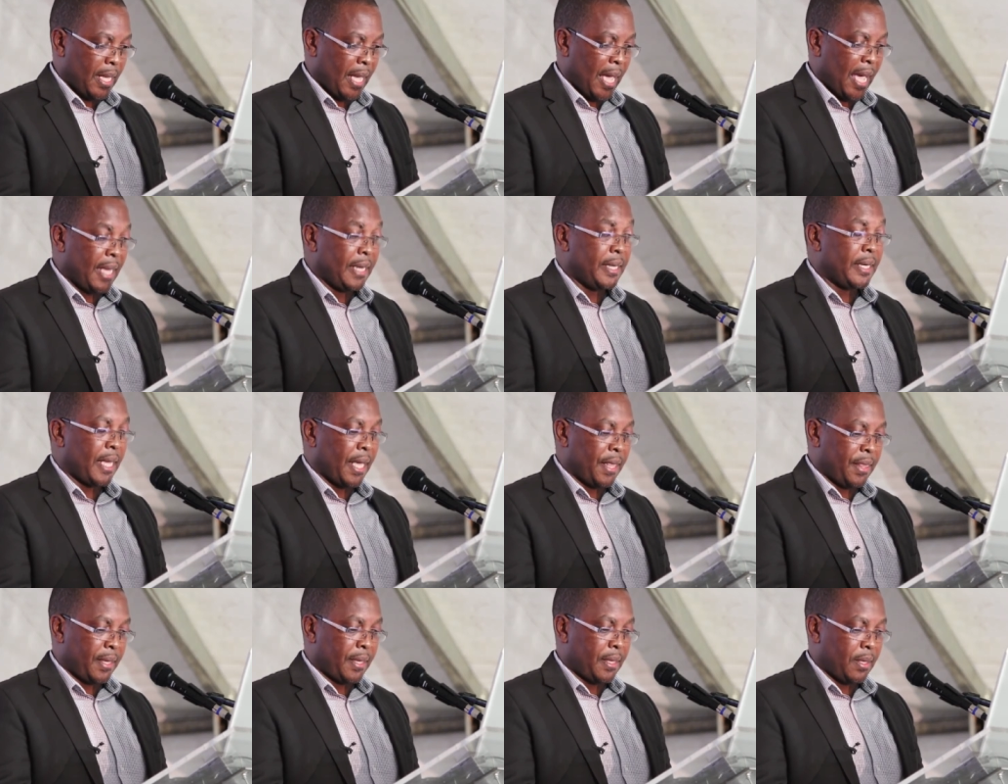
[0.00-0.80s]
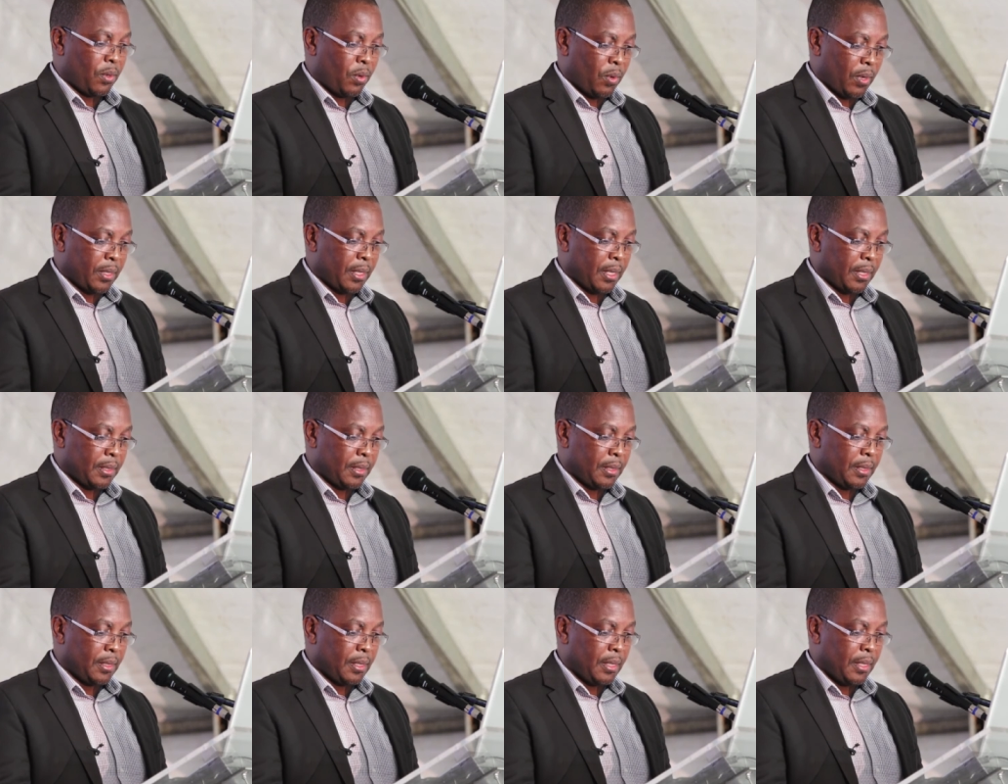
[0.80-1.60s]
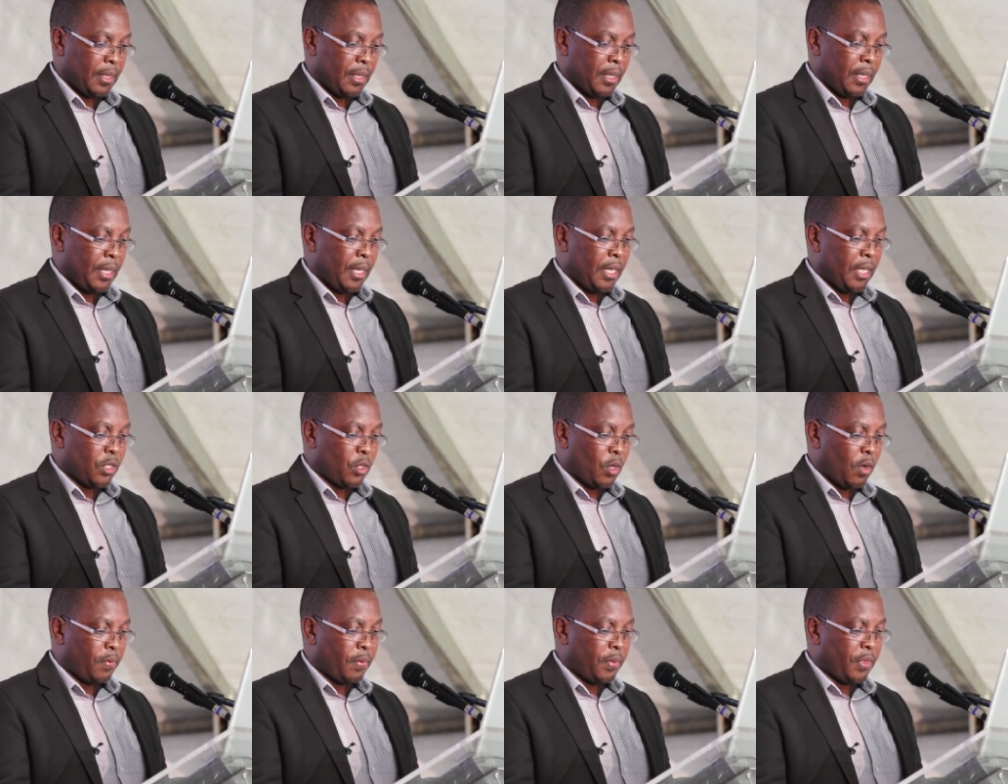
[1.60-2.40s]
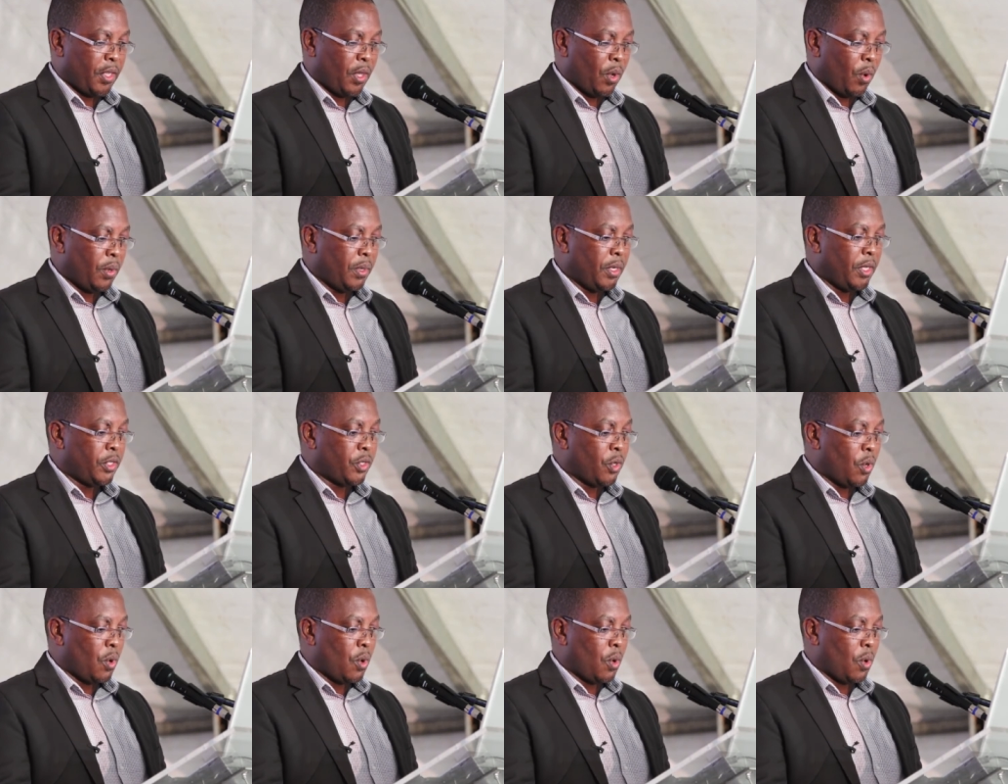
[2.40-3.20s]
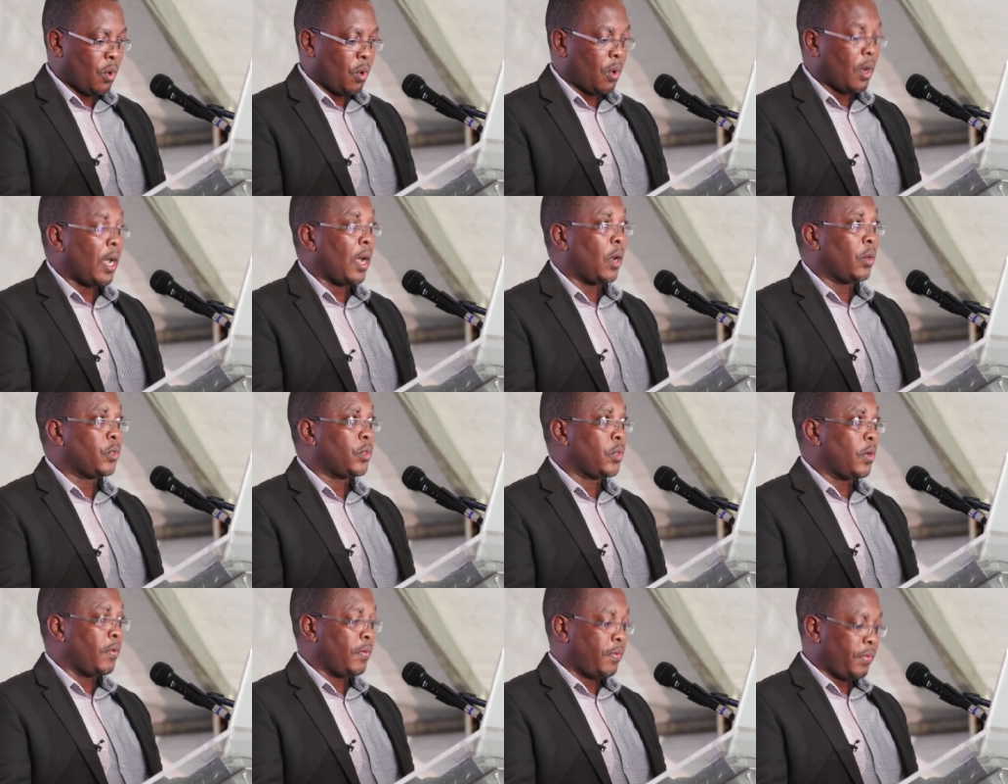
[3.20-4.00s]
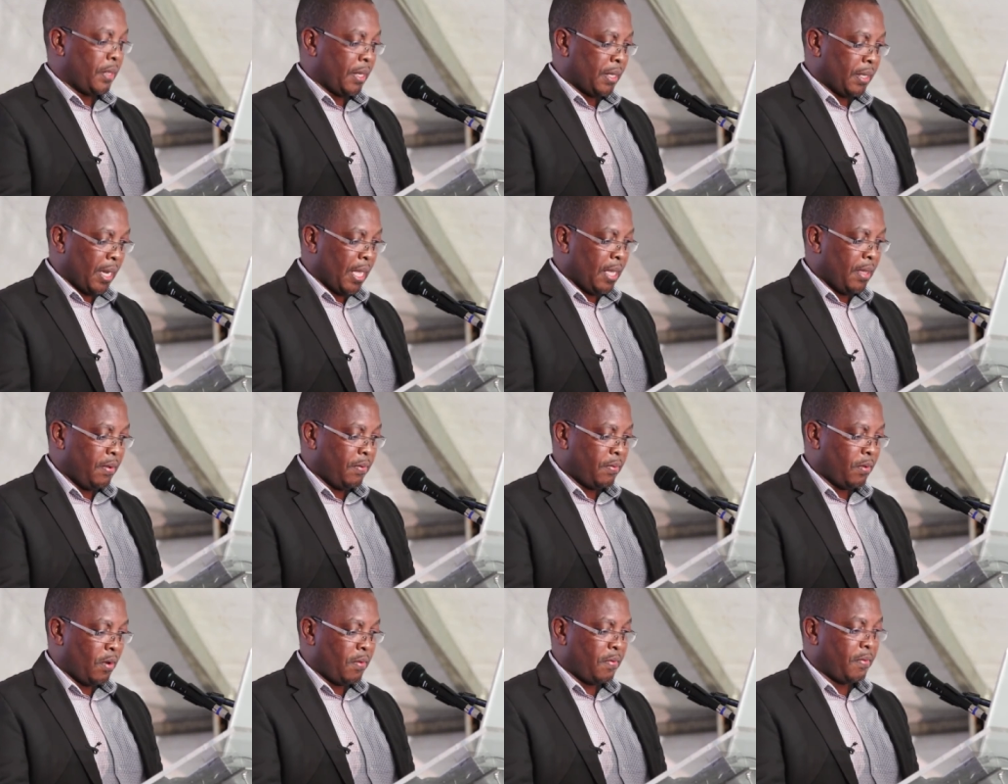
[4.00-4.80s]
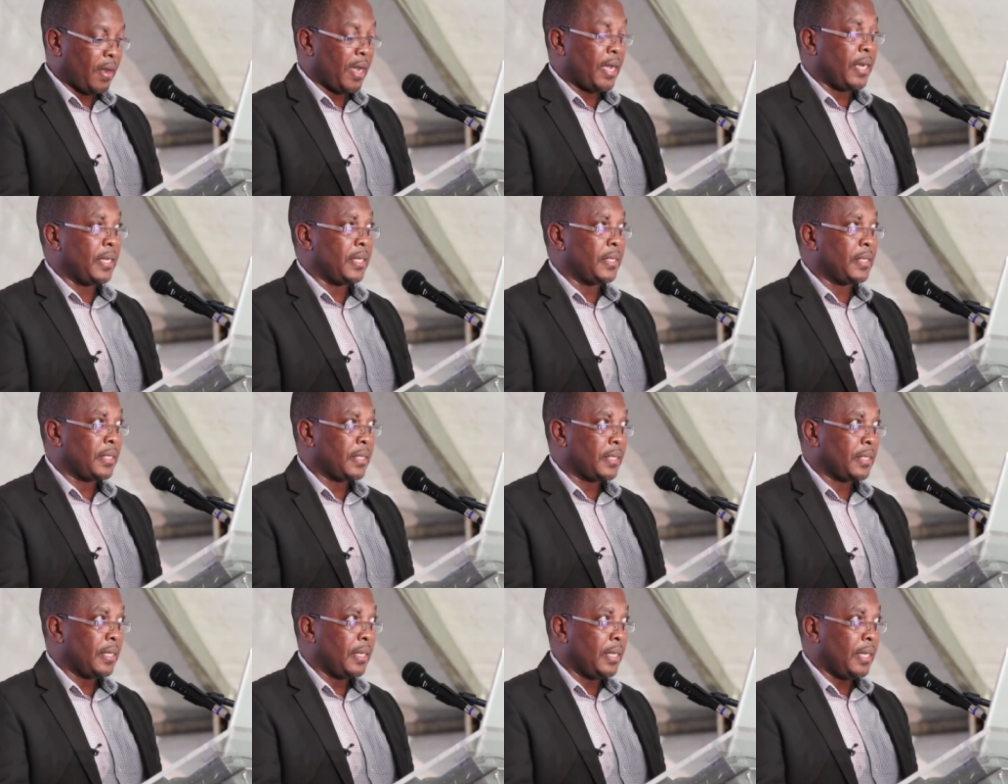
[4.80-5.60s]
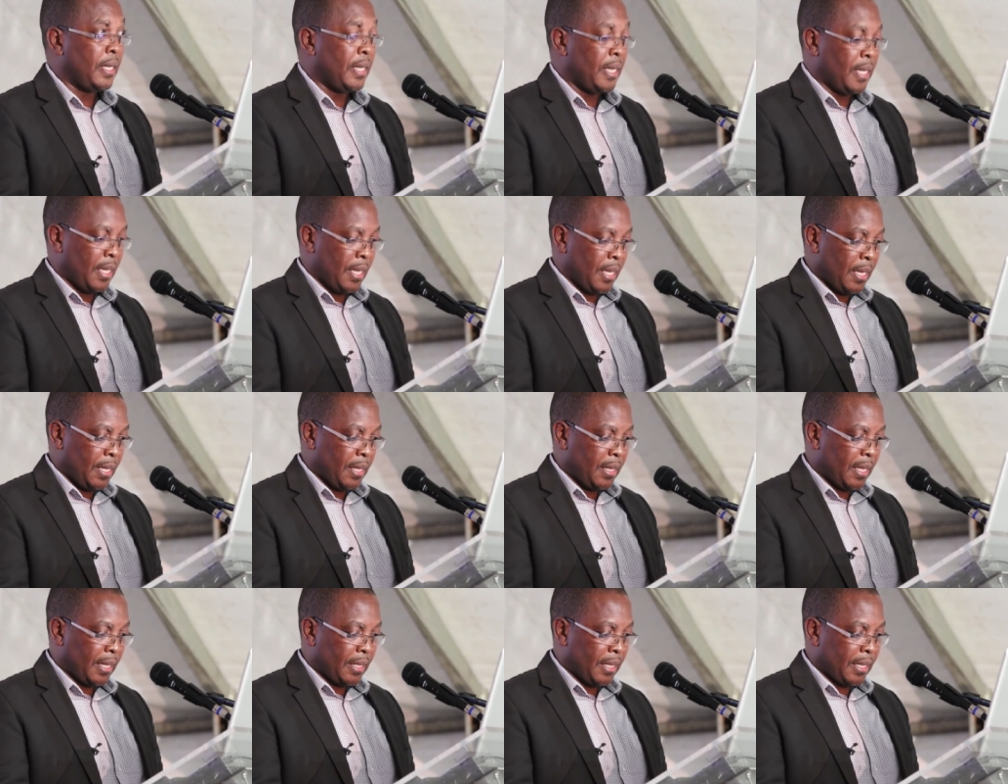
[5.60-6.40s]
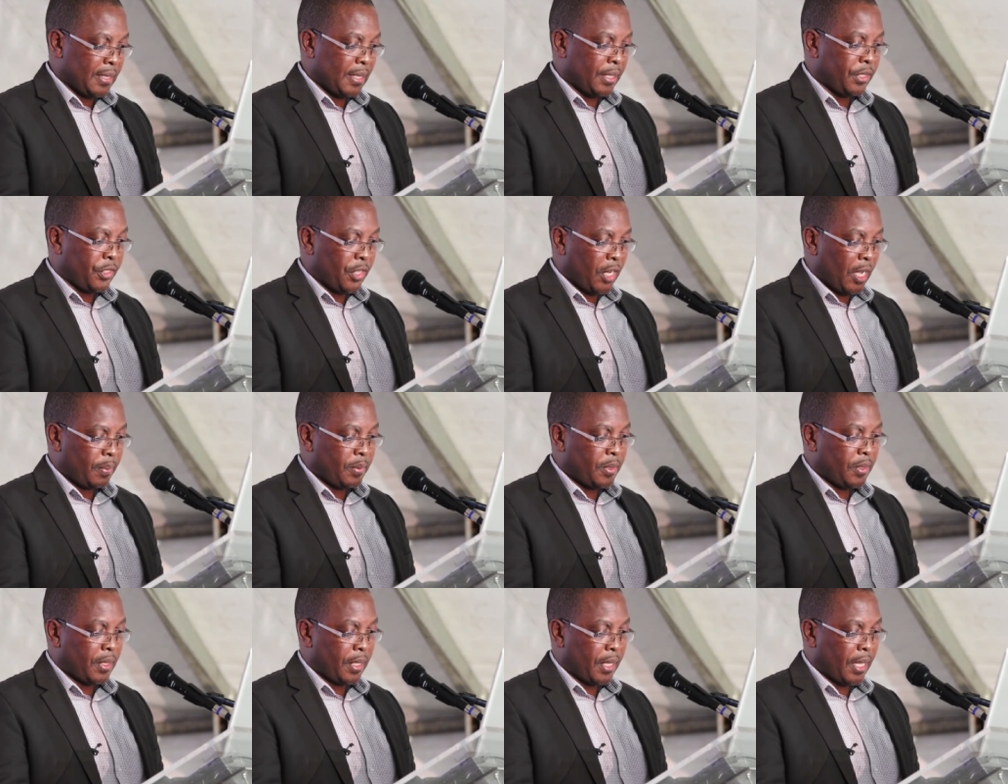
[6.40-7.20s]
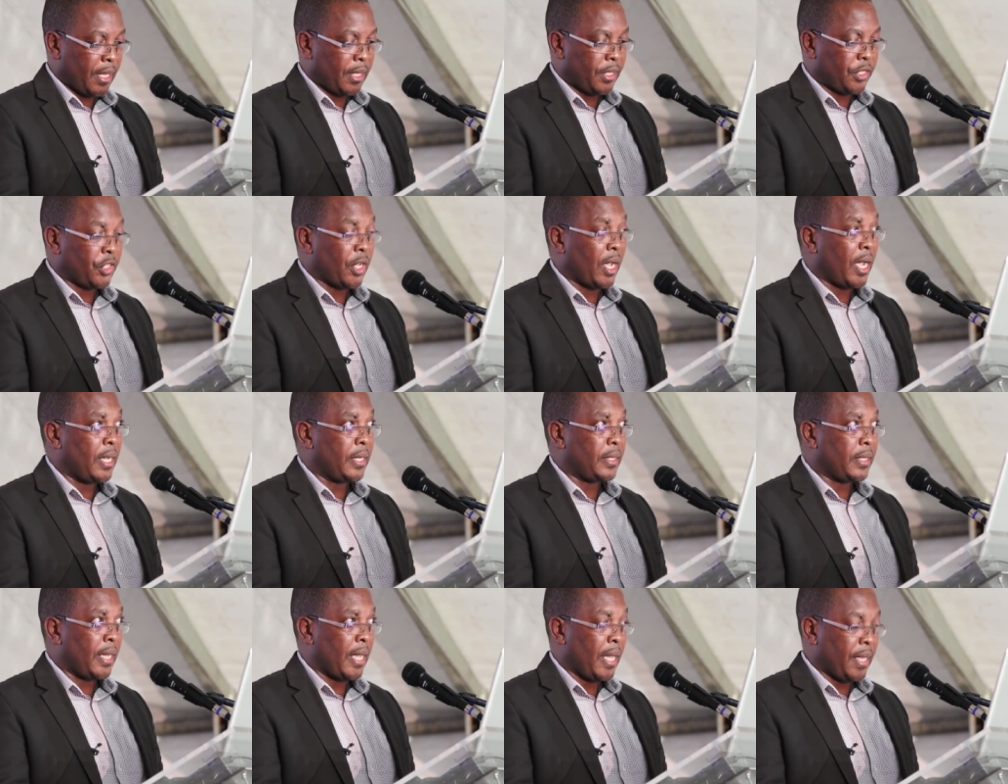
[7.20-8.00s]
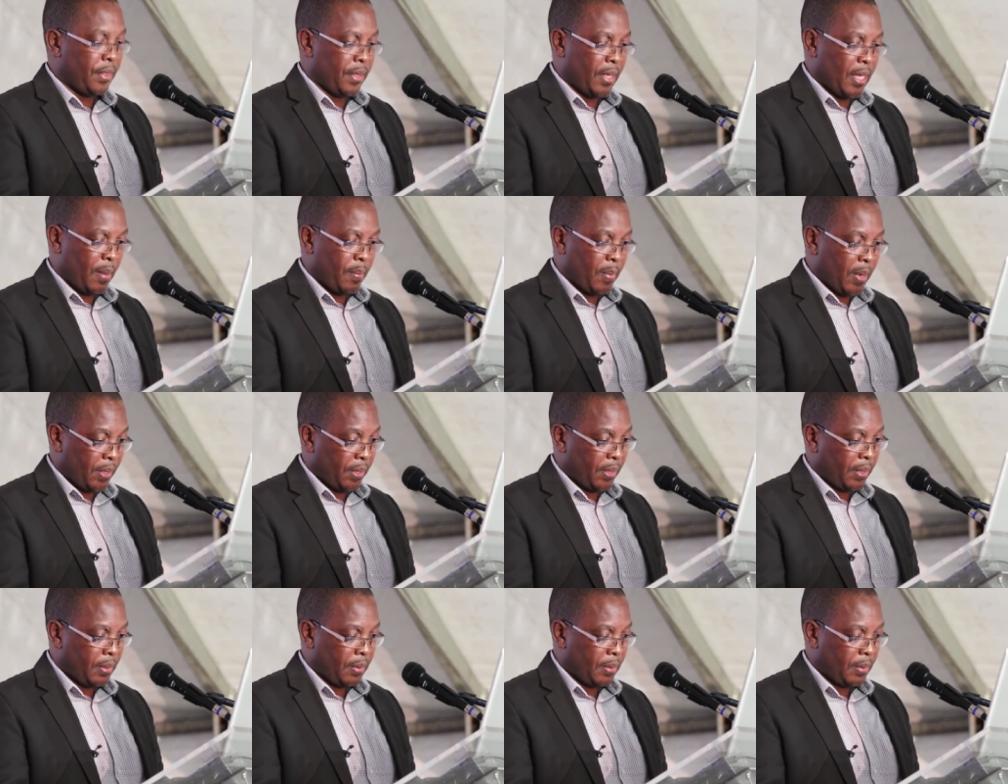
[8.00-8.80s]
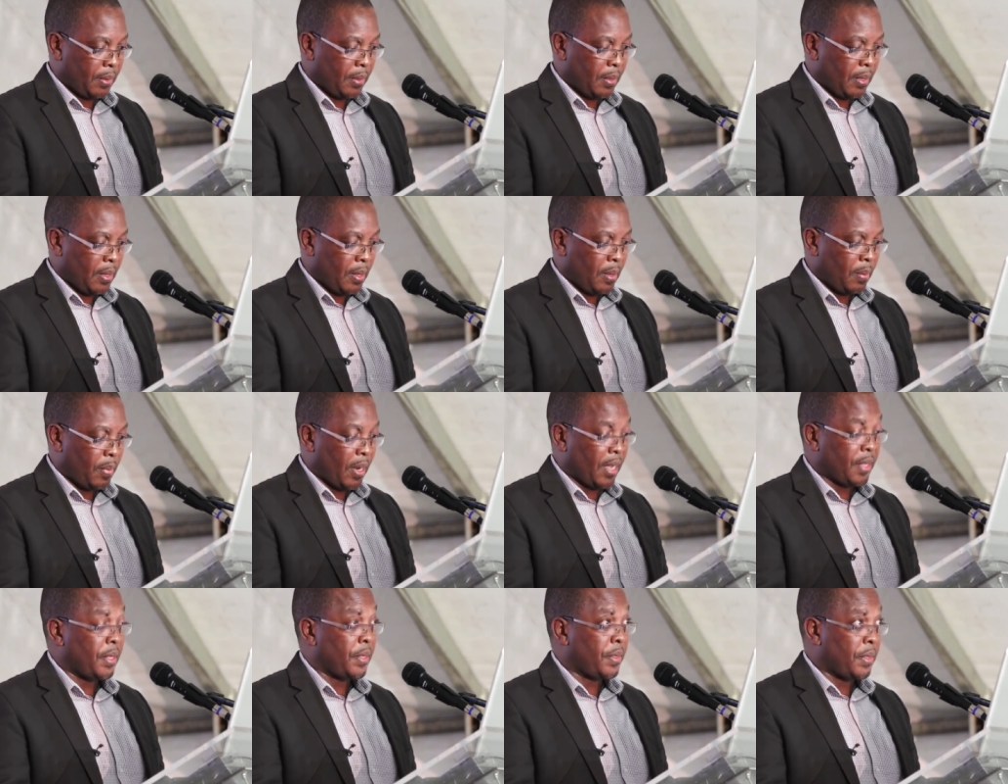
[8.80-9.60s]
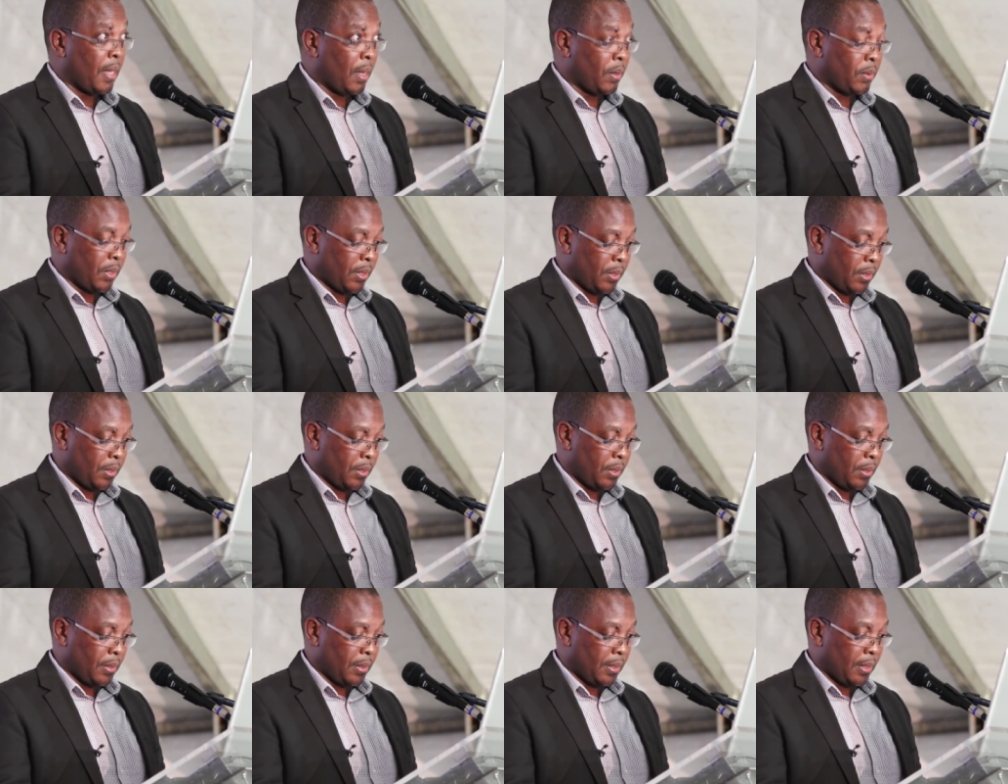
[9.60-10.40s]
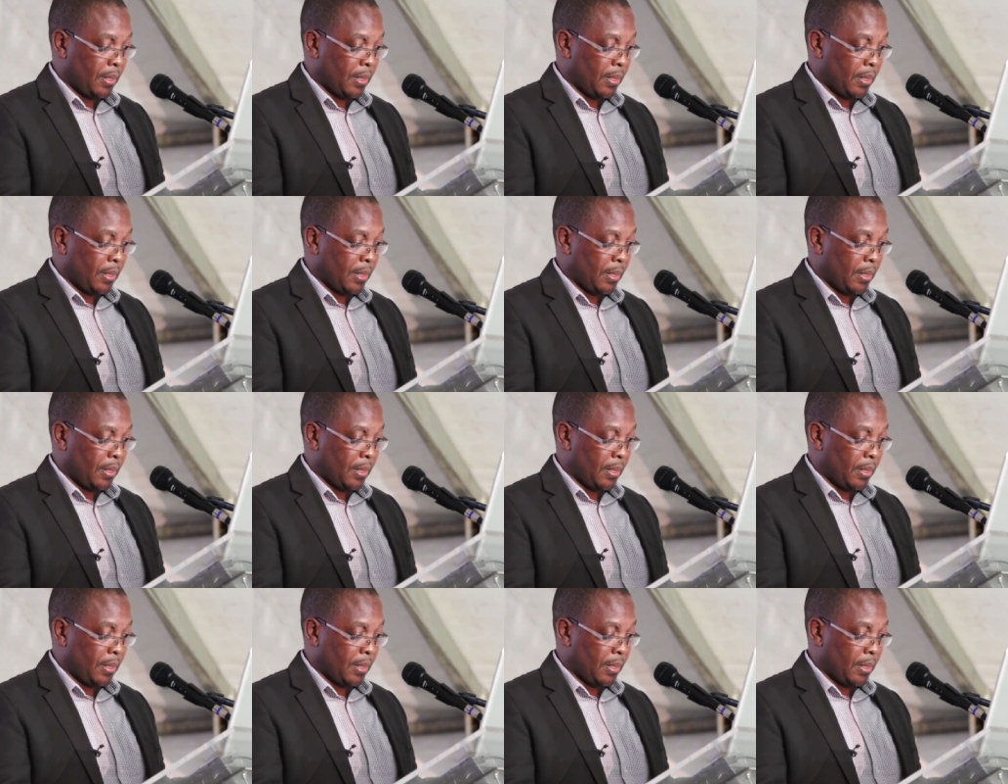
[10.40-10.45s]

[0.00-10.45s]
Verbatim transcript: and ethical conduct is often the only door out of the grave of violence that has entrapped the girl child and their mother by the thousands,